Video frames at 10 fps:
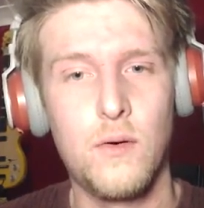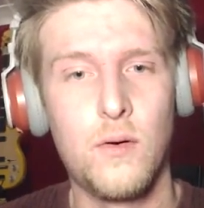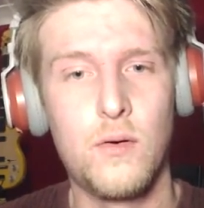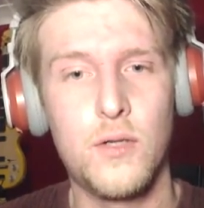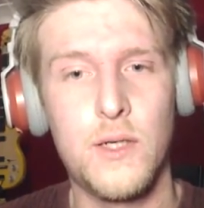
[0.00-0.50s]

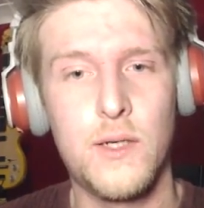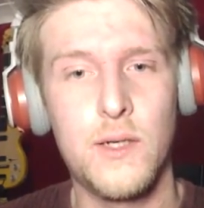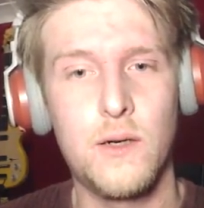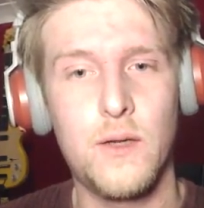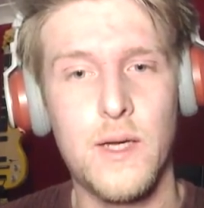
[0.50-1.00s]
Oh, she
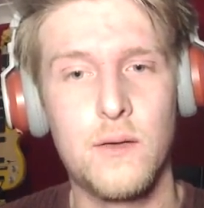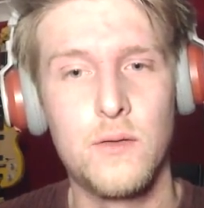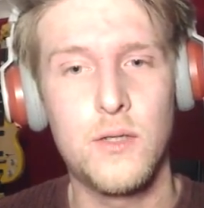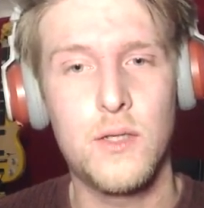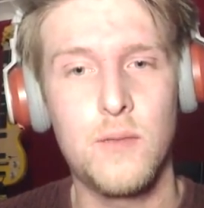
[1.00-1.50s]
didn't like that.
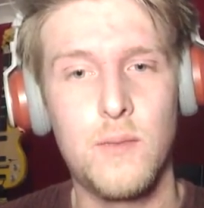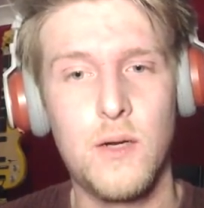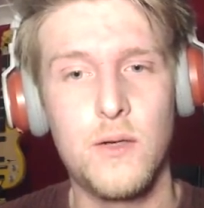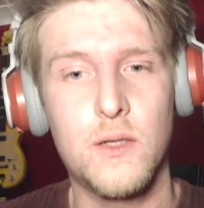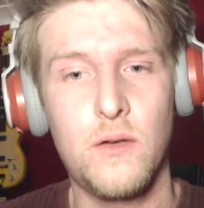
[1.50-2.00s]
She's turned
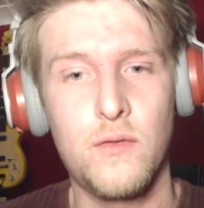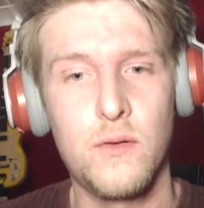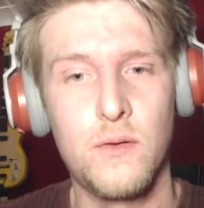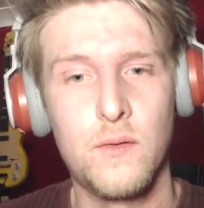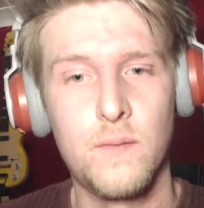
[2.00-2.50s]
my lights off.
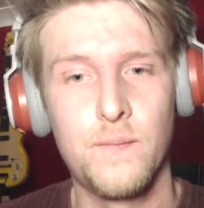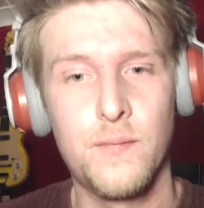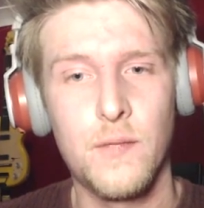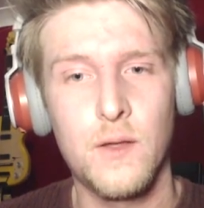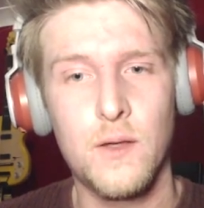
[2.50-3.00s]

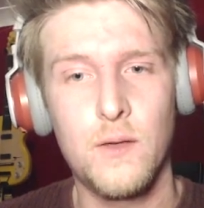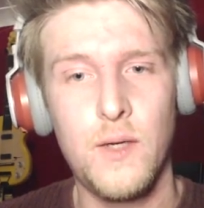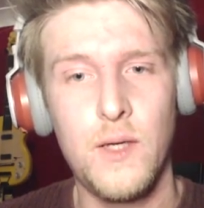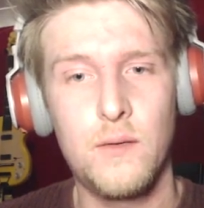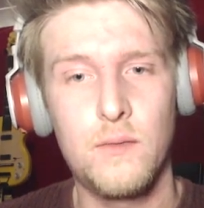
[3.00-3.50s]

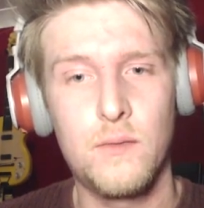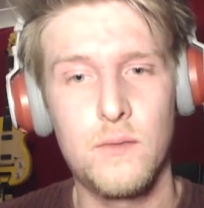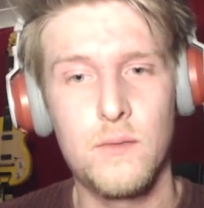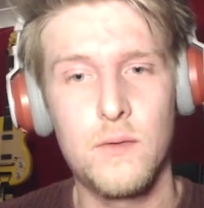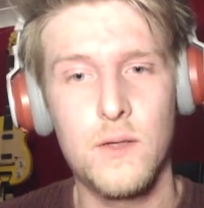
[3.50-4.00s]
Can I
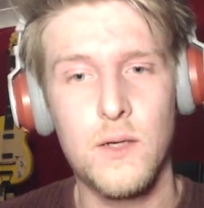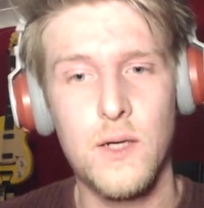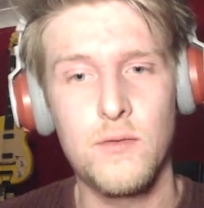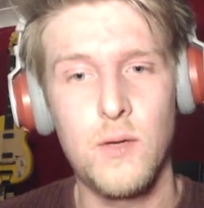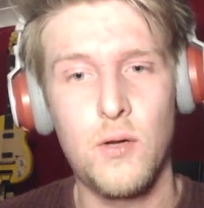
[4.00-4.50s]

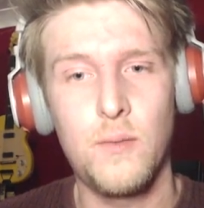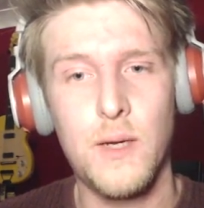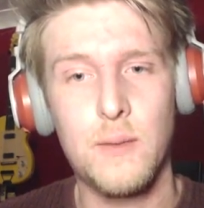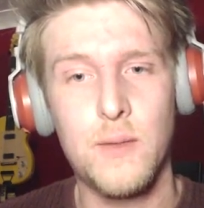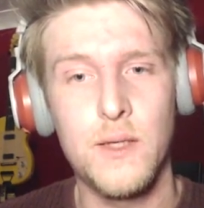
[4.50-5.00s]
have some
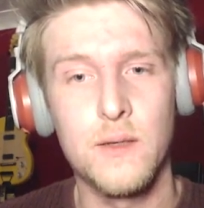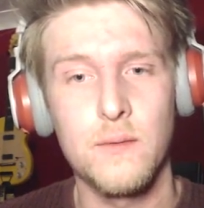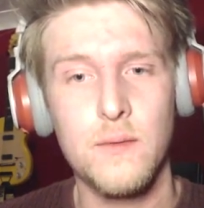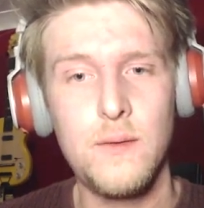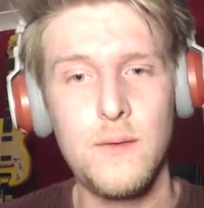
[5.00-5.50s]
light back,
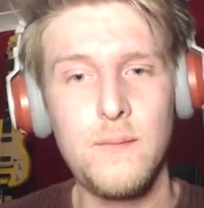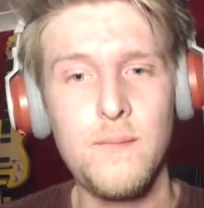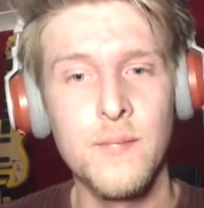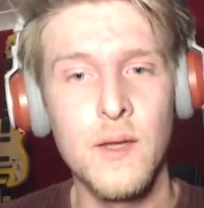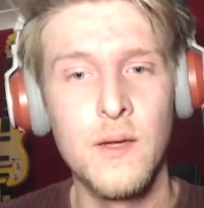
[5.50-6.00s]
please?
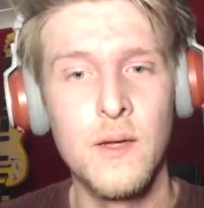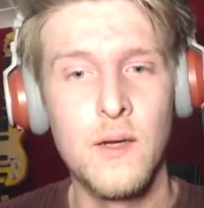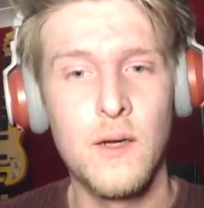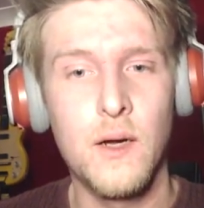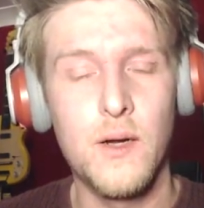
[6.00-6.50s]

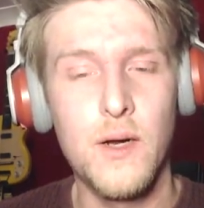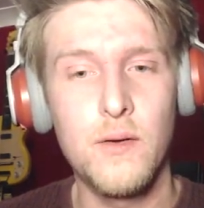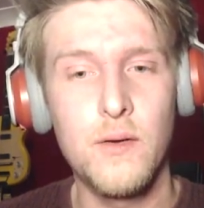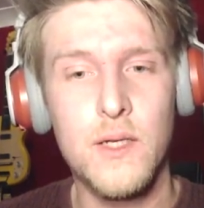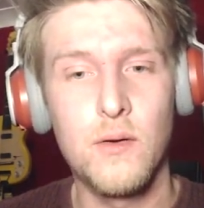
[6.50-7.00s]
I
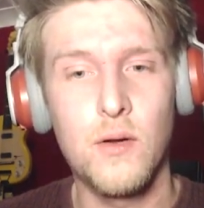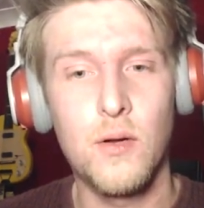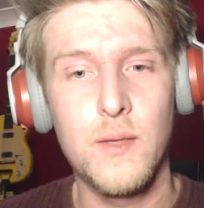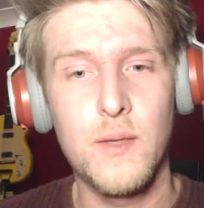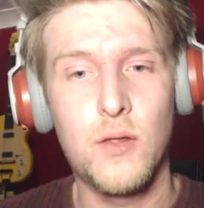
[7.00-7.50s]
know you don't
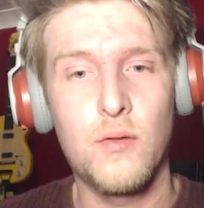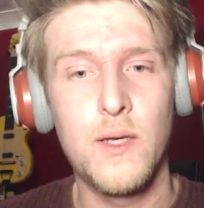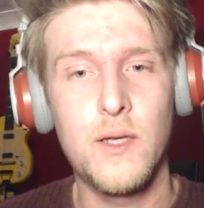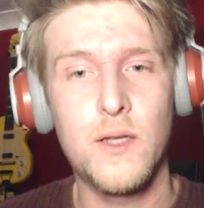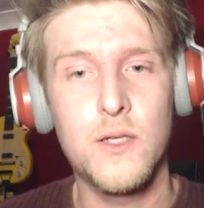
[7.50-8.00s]
like me
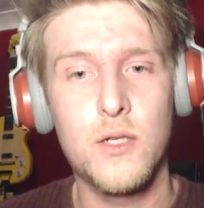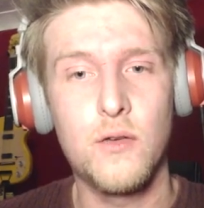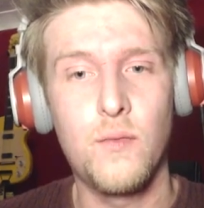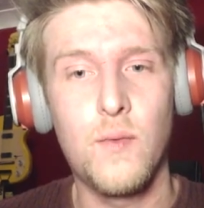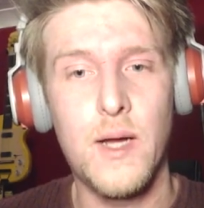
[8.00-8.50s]
throwing your
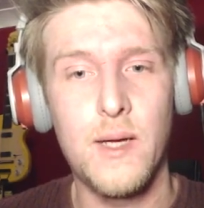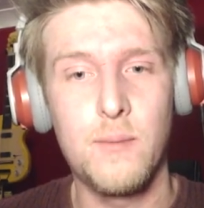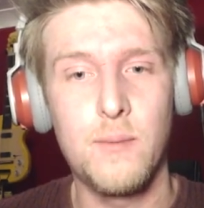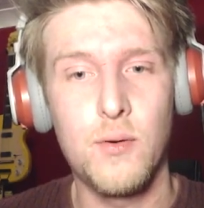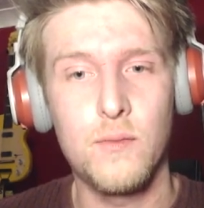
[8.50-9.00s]
stuff
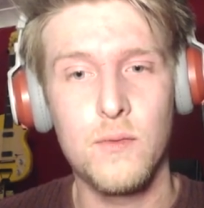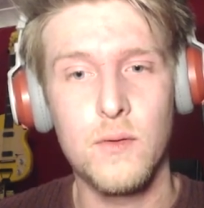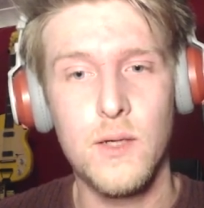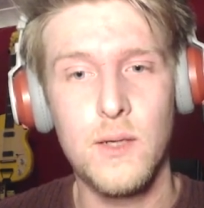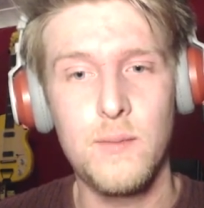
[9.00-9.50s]
away, but
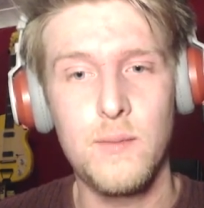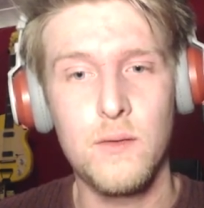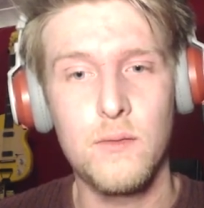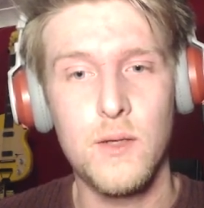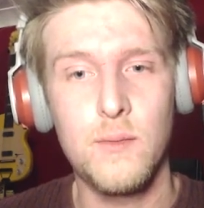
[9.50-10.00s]
let me
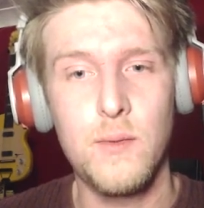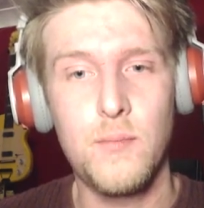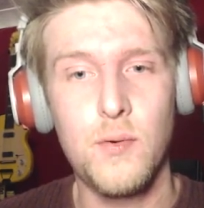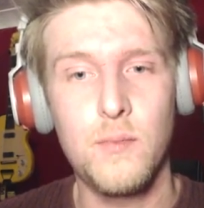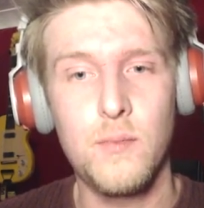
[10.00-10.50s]

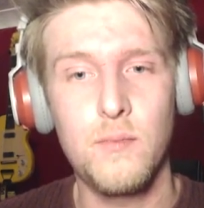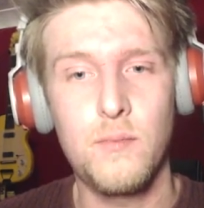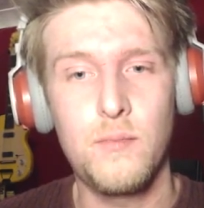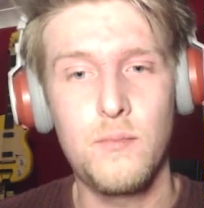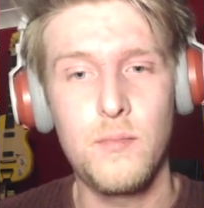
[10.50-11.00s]
put
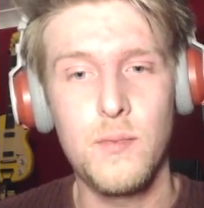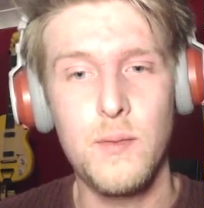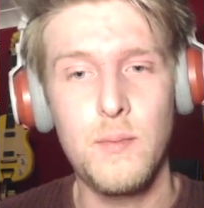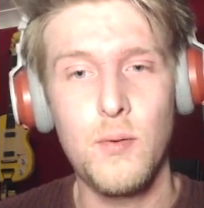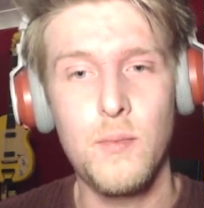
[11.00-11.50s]

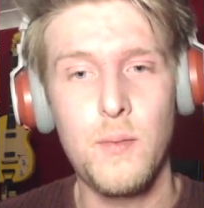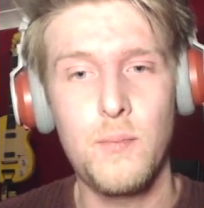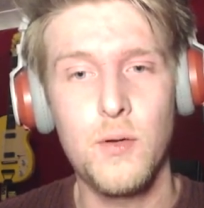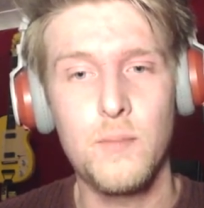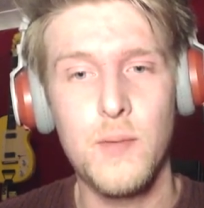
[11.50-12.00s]
my
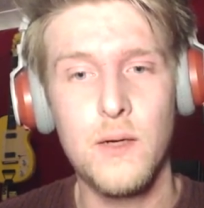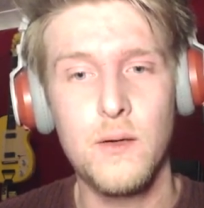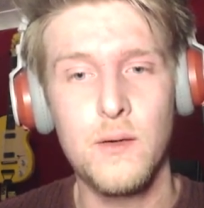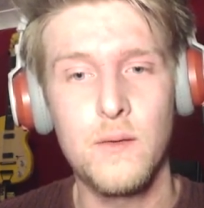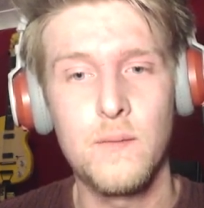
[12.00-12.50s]
plug
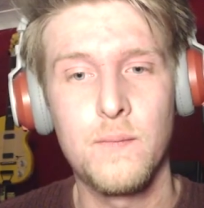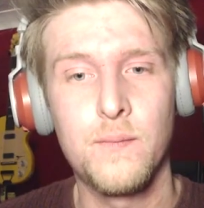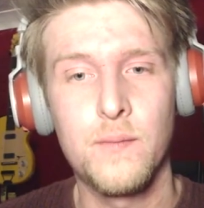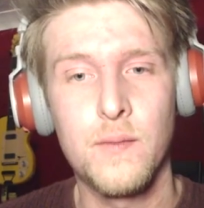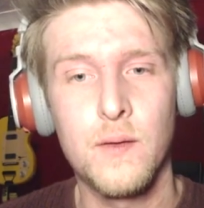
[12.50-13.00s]
back on.
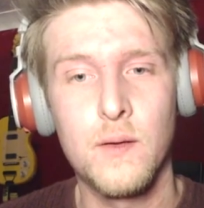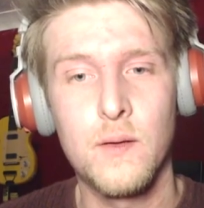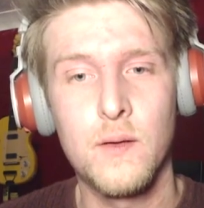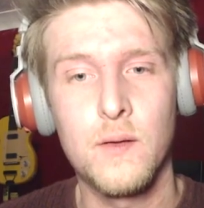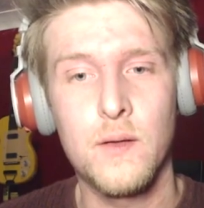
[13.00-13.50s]

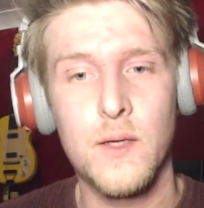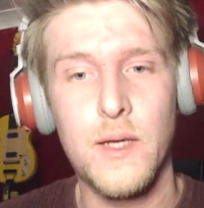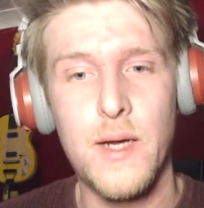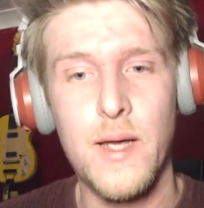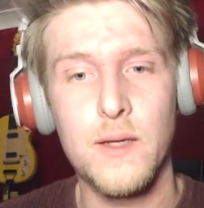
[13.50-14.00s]

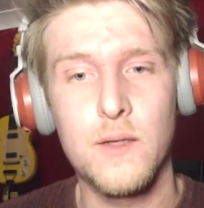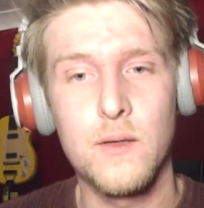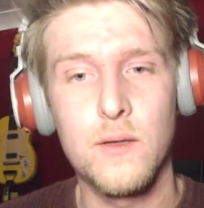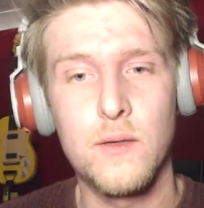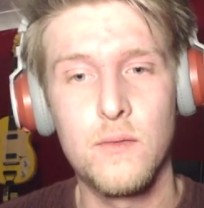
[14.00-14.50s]
Connect.